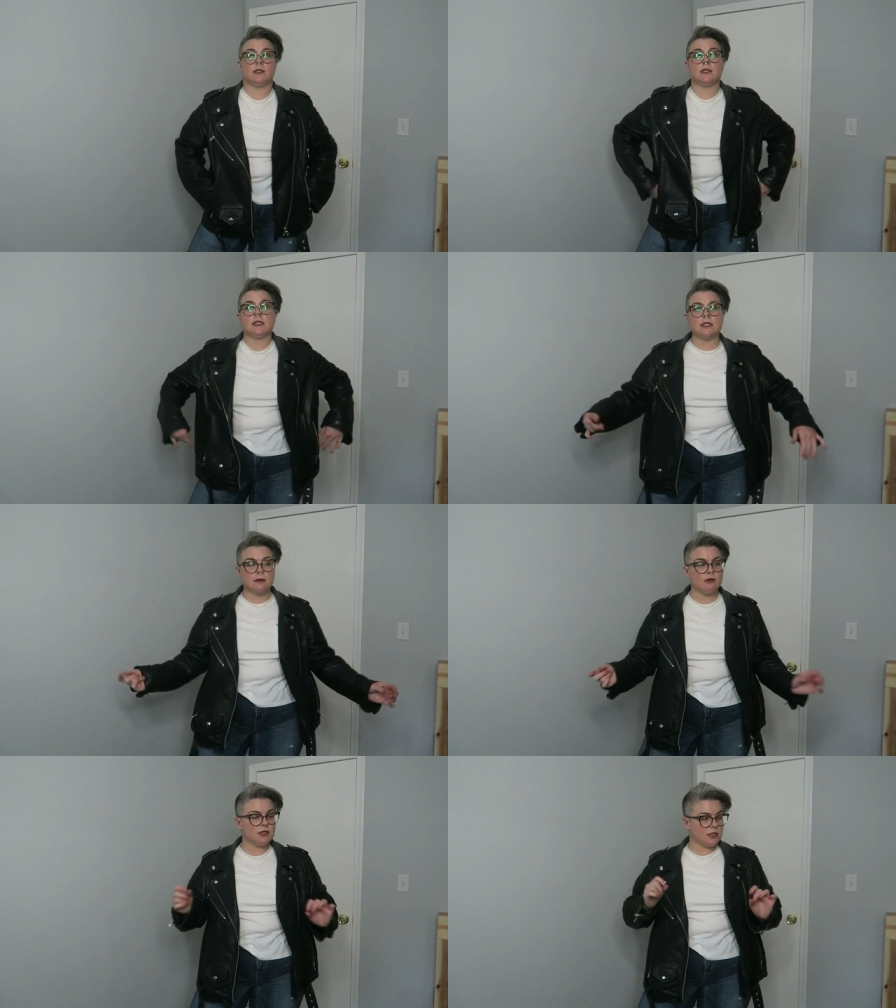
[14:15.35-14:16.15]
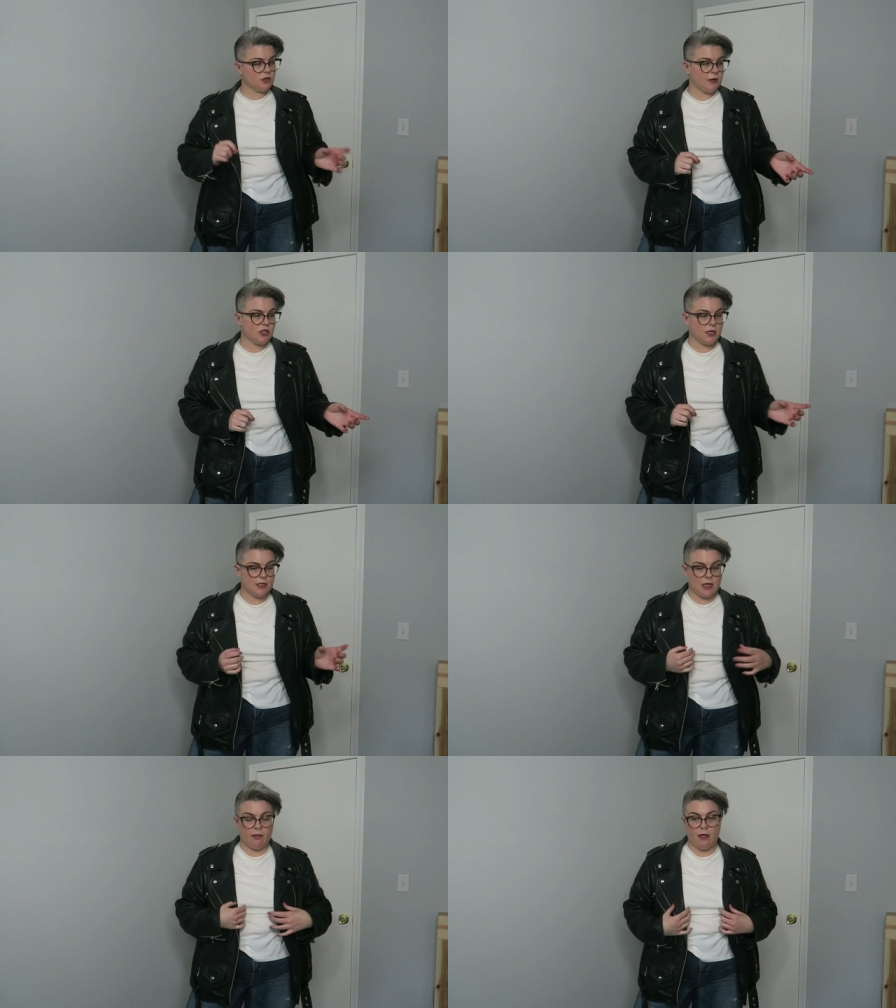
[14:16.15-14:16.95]
This is a similar situation
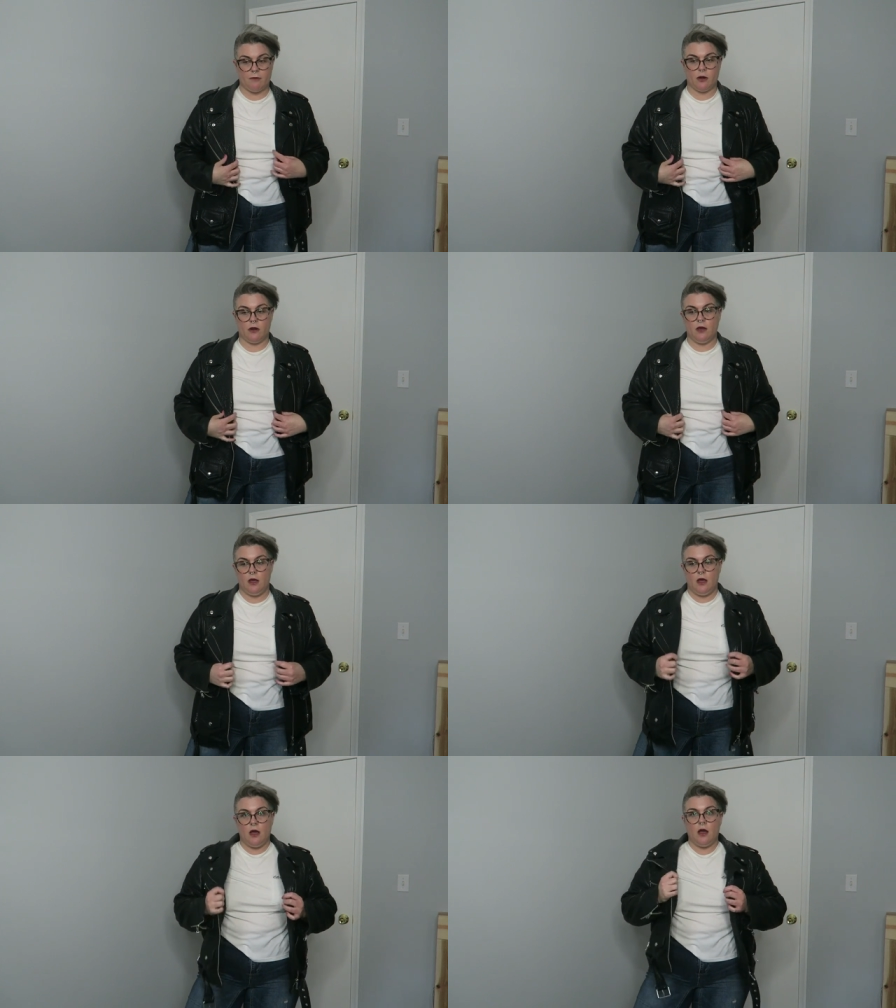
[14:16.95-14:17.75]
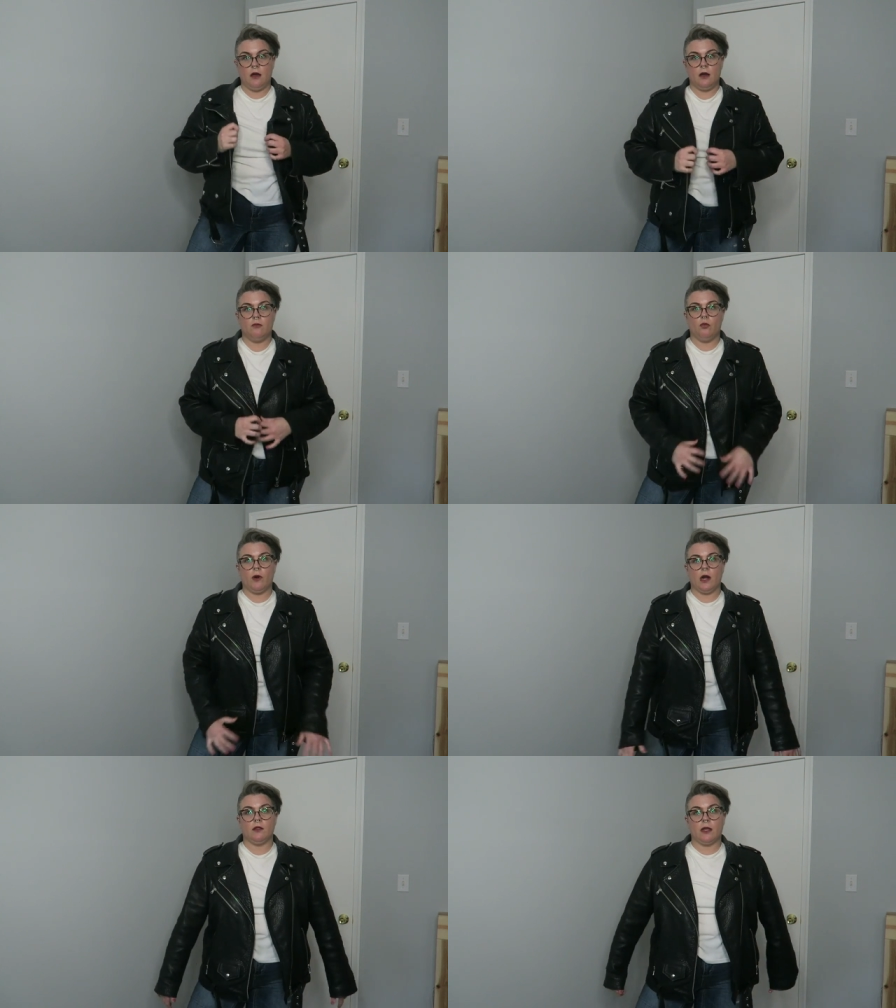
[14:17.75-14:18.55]
as that leopard um,
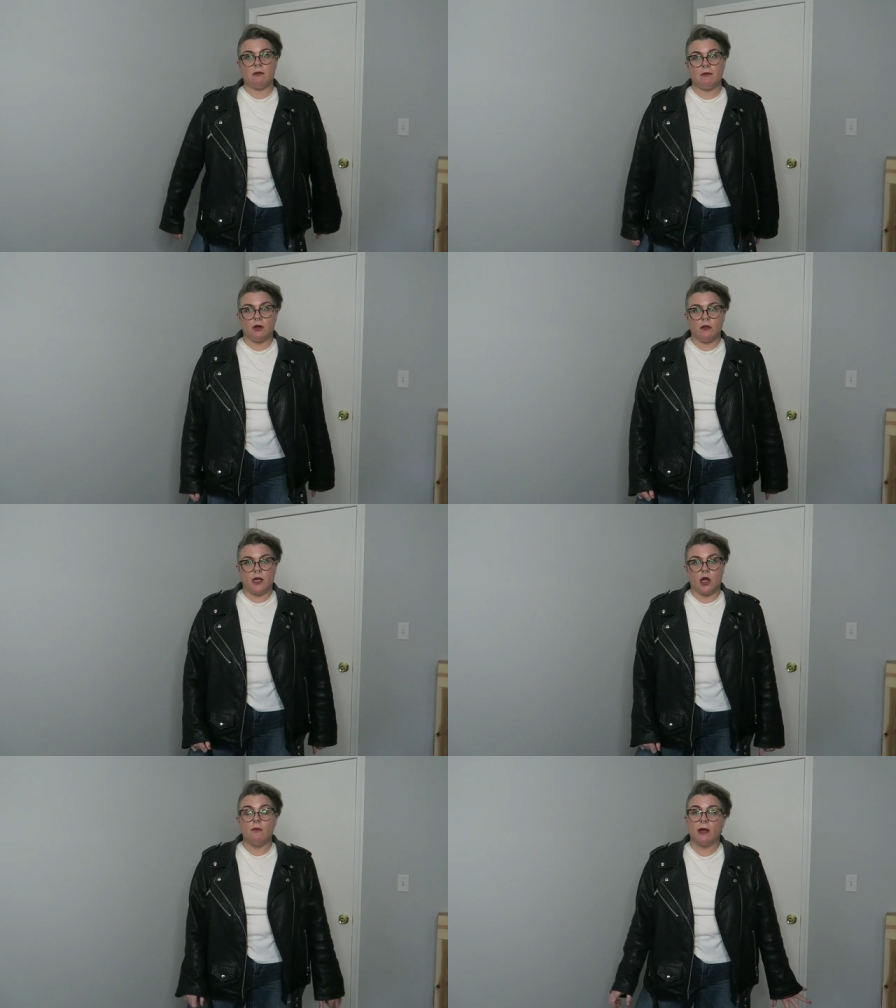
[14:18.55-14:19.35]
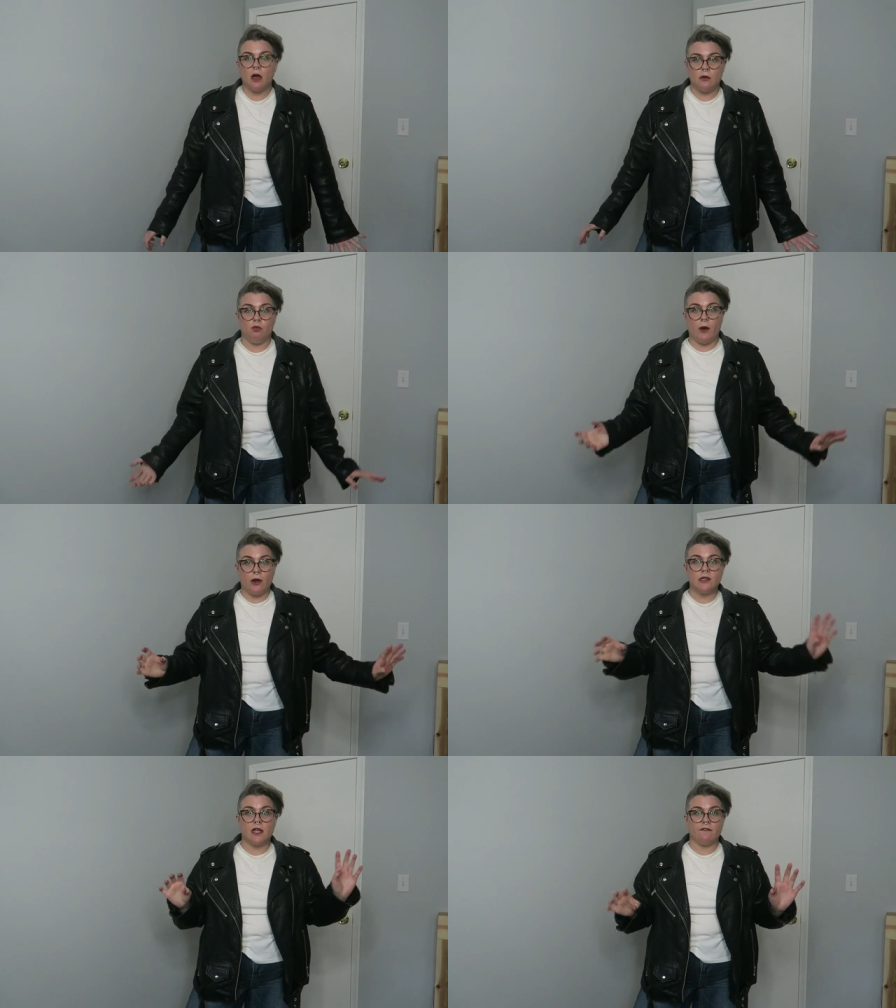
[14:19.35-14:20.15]
where like people are like, oh my God,
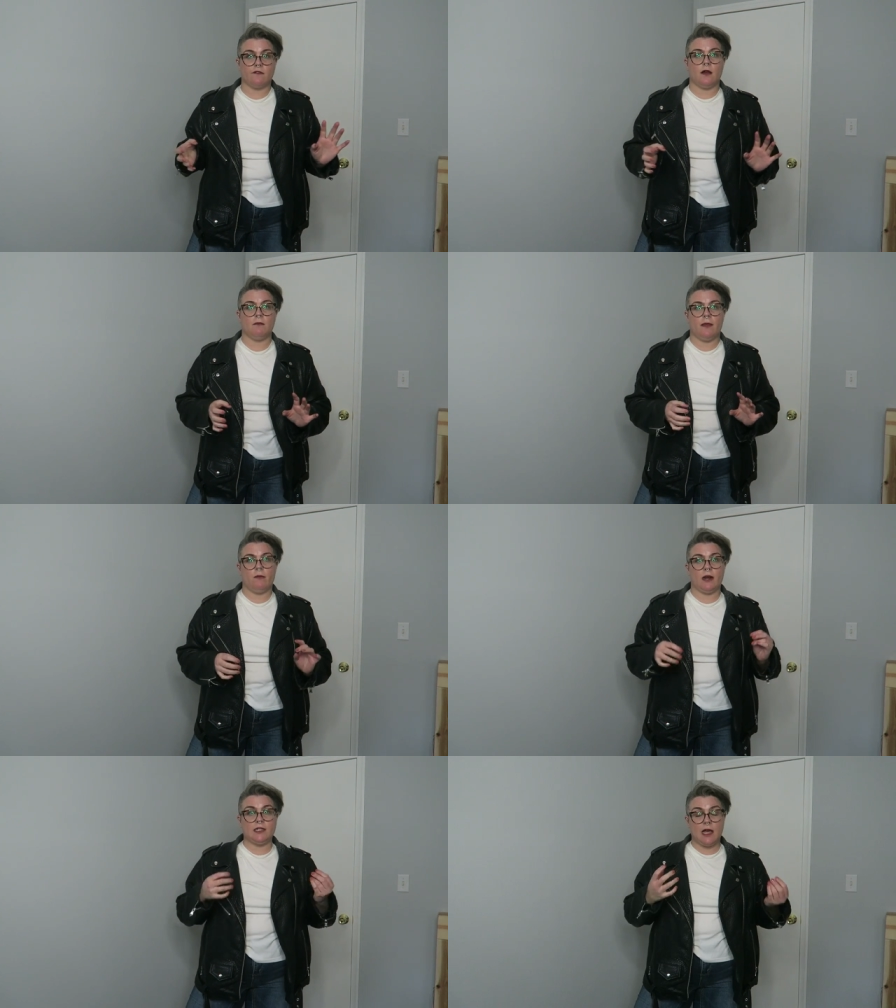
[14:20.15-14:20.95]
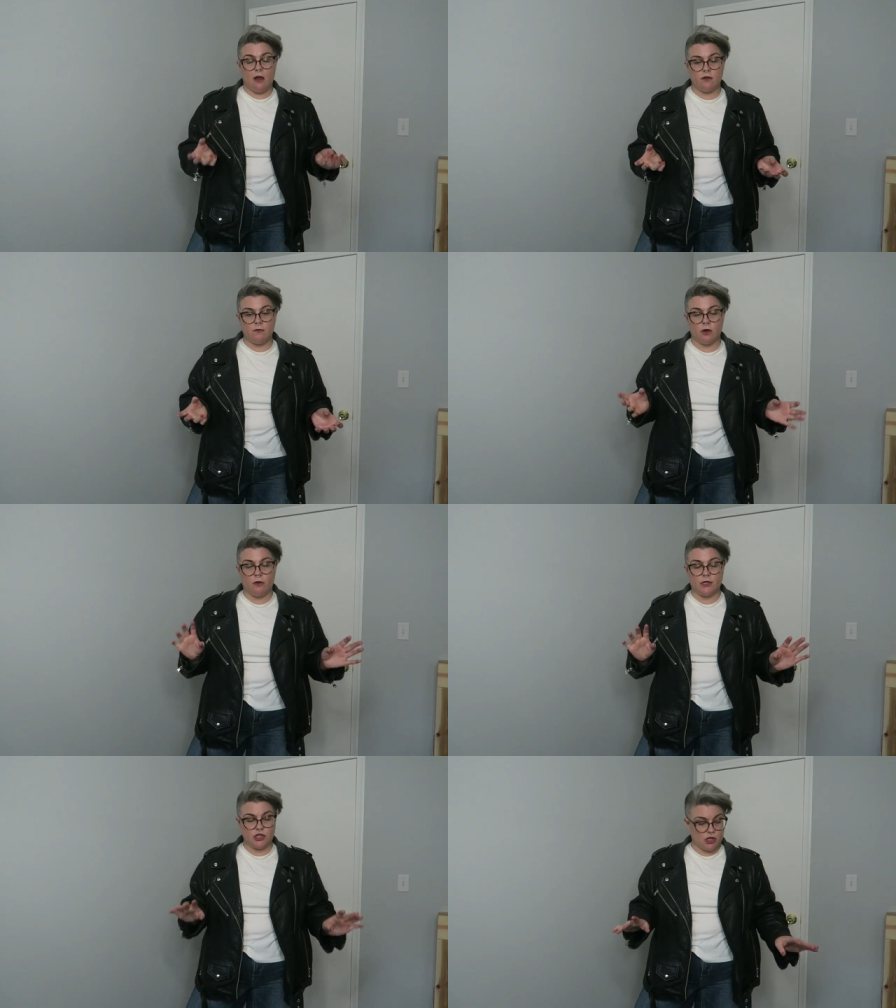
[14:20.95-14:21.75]
where is that from? And then when I tell them,
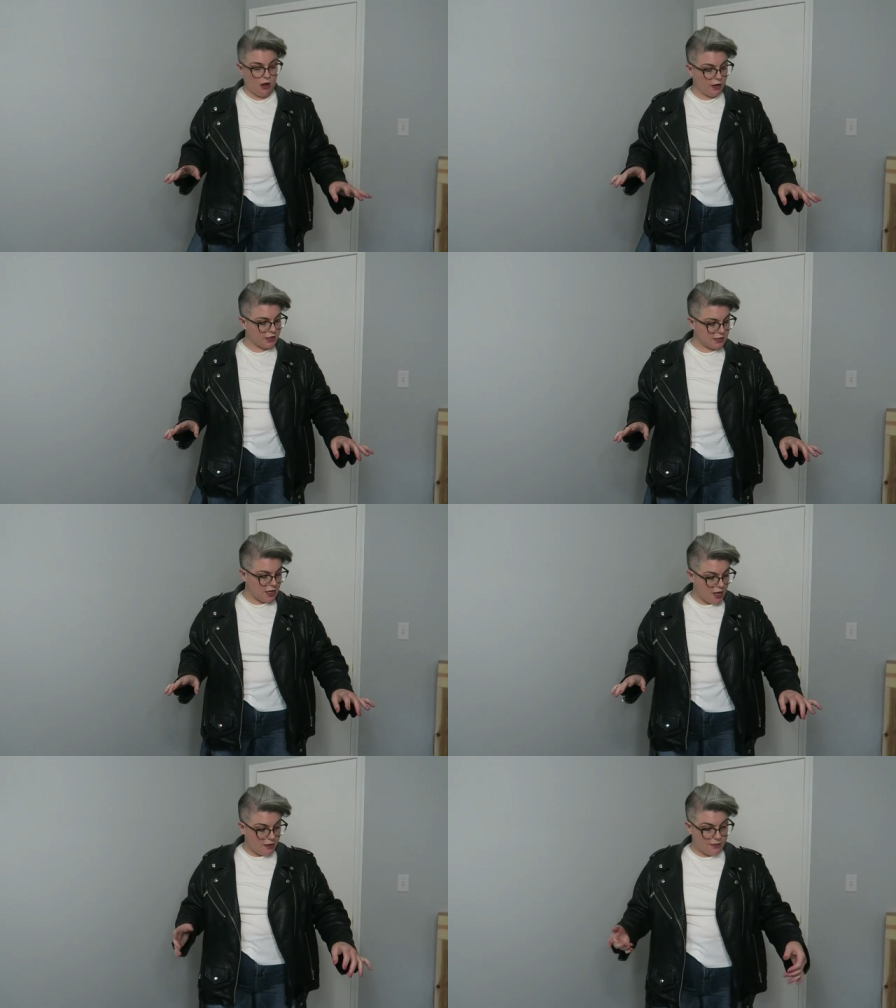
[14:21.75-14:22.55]
they're always shocked.